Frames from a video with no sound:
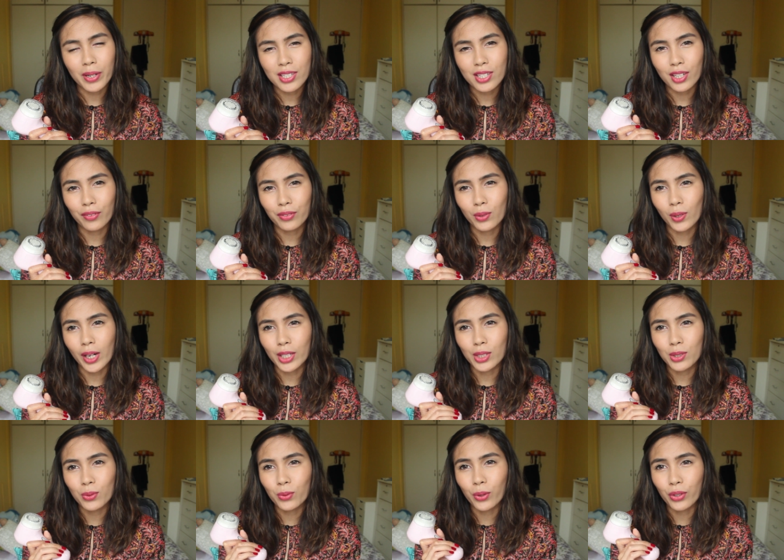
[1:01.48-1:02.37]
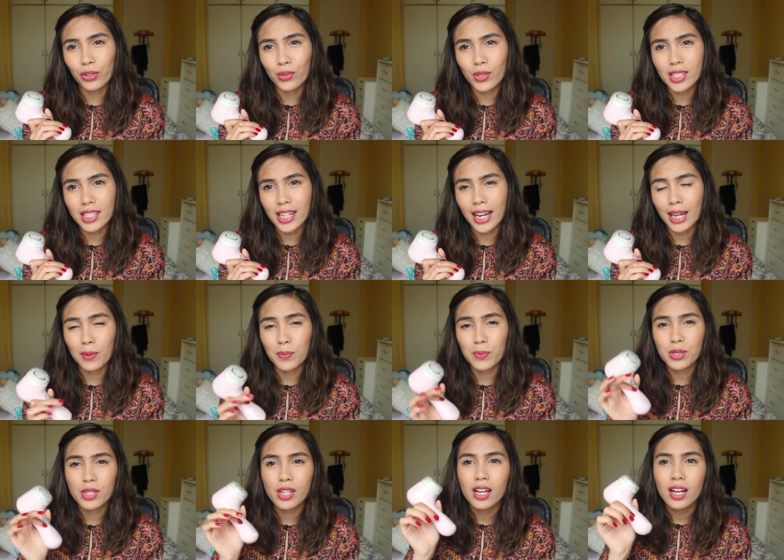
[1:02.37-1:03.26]
myself to like two or three
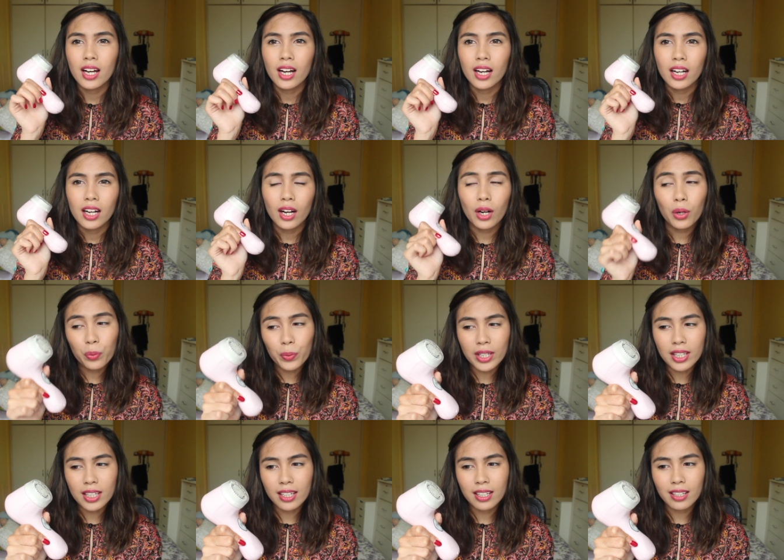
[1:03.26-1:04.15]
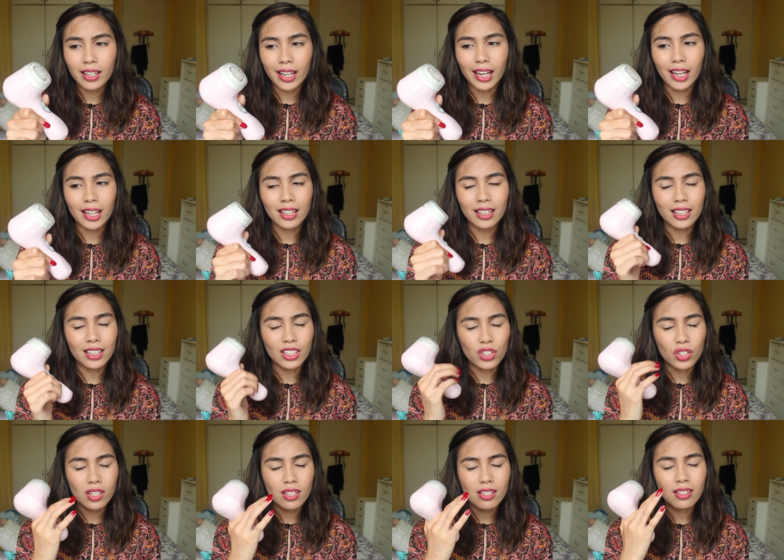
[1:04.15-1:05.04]
times a week and
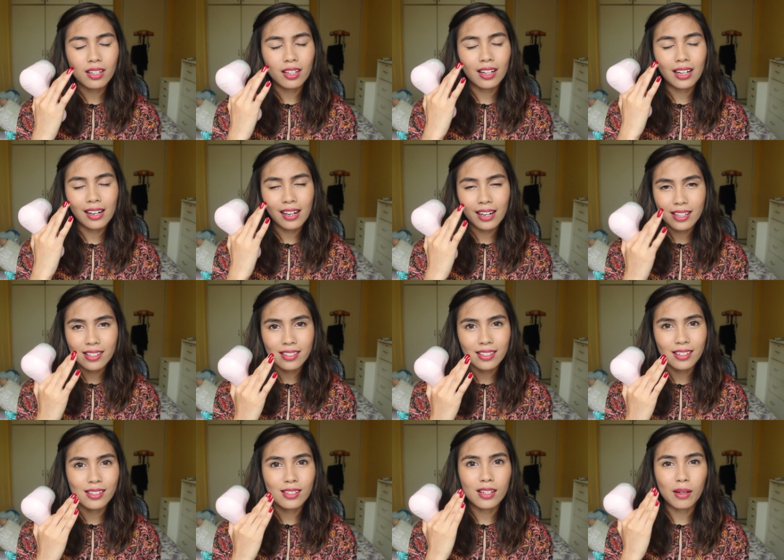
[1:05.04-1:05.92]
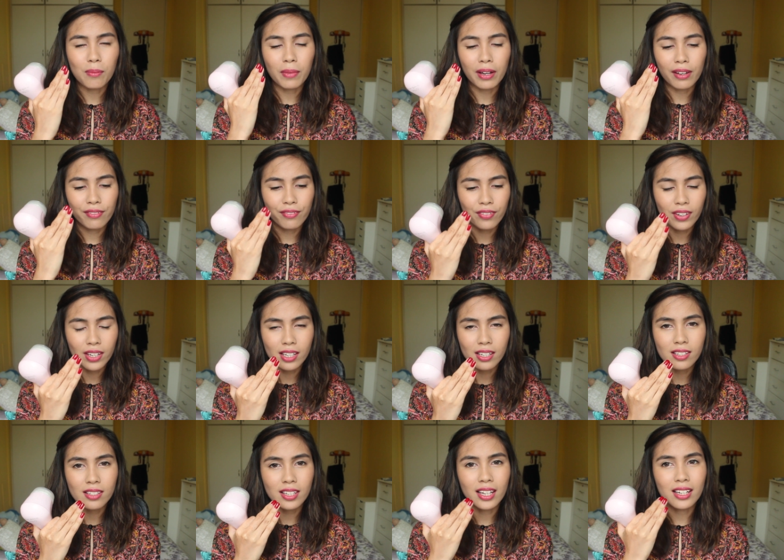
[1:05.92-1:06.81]
it just cleanses my
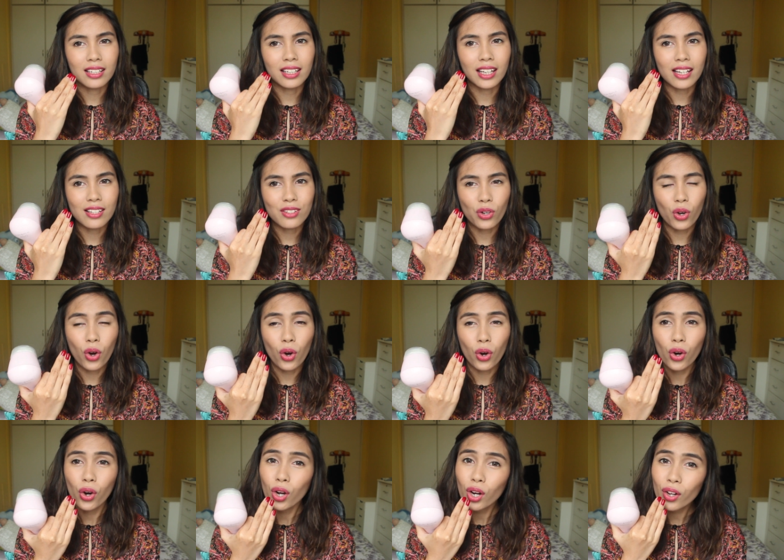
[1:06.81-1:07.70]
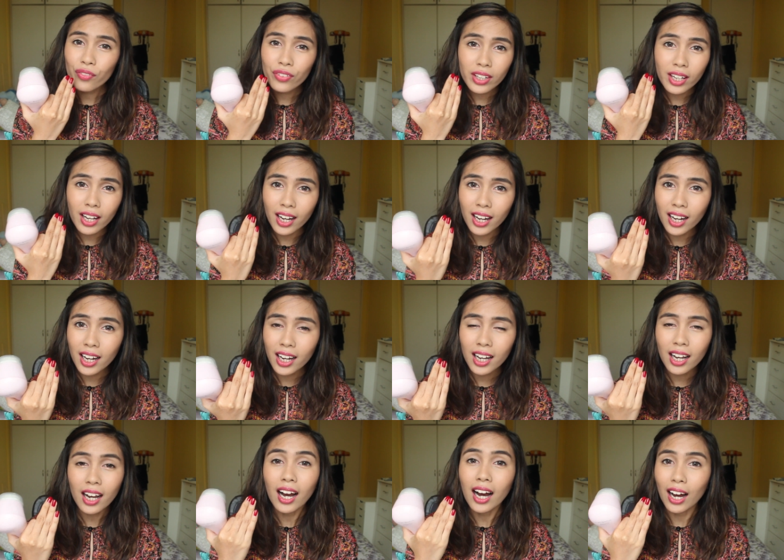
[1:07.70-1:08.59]
face and gets all of the
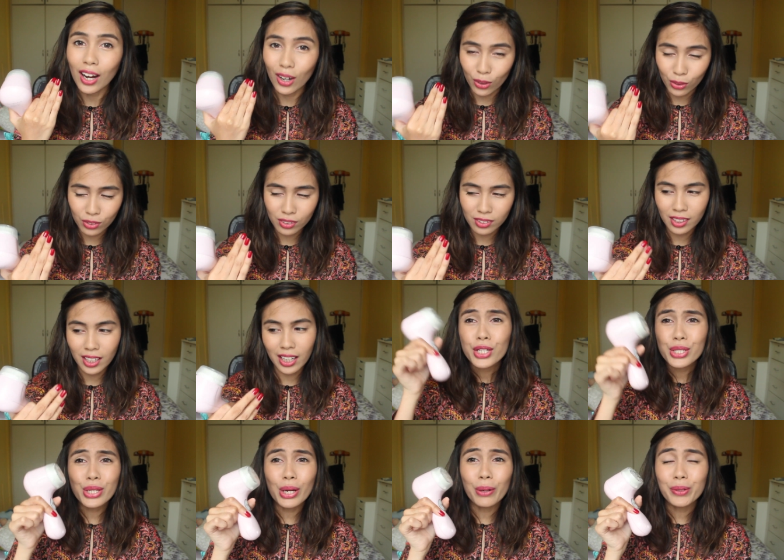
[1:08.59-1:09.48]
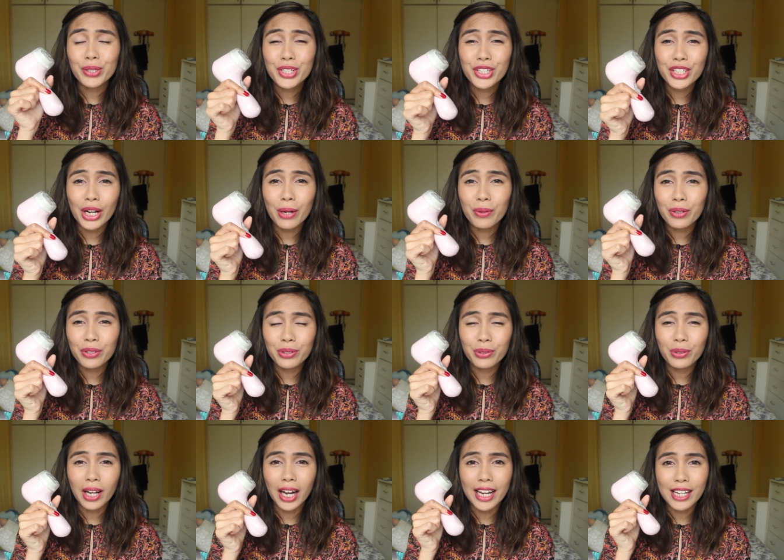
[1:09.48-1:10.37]
gunk out. So I'll share with
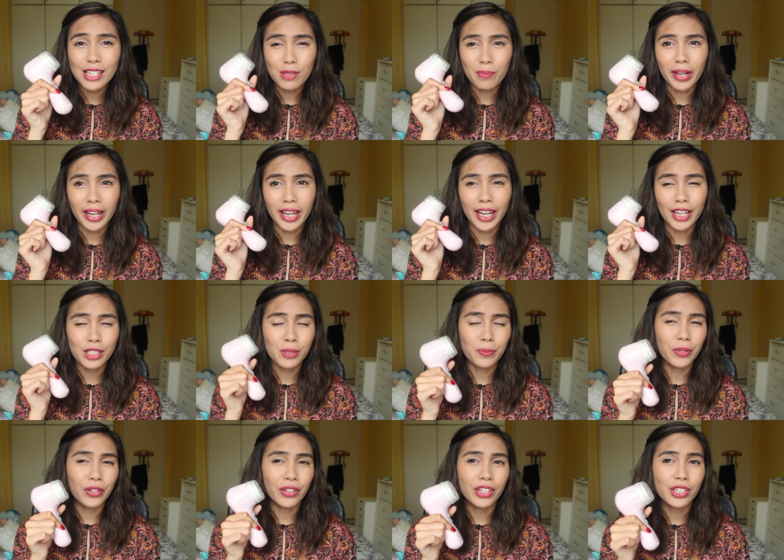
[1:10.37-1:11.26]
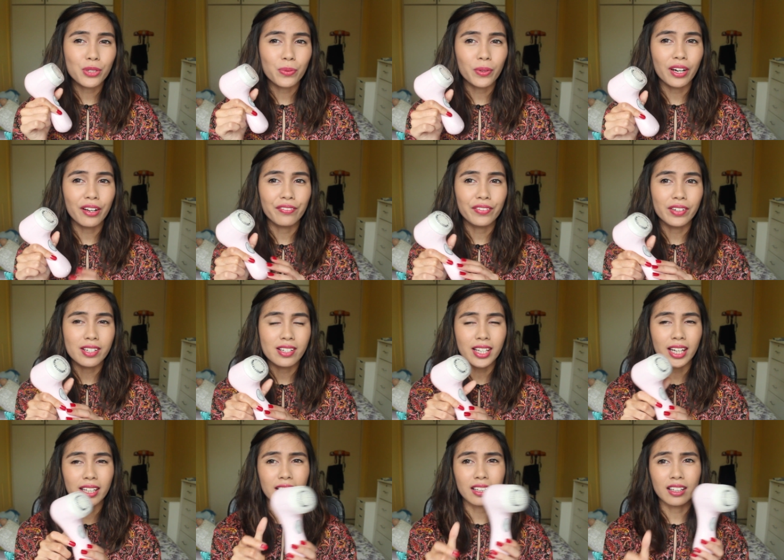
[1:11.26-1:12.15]
you guys my experience when I first
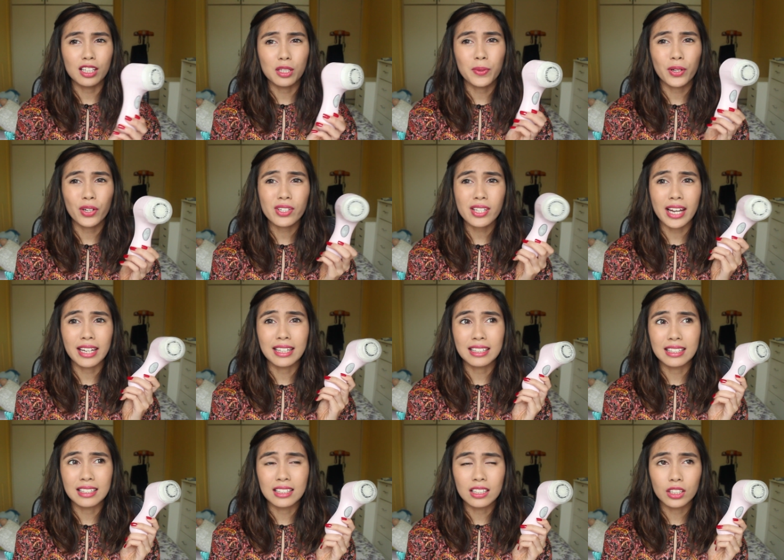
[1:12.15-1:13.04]
started this because I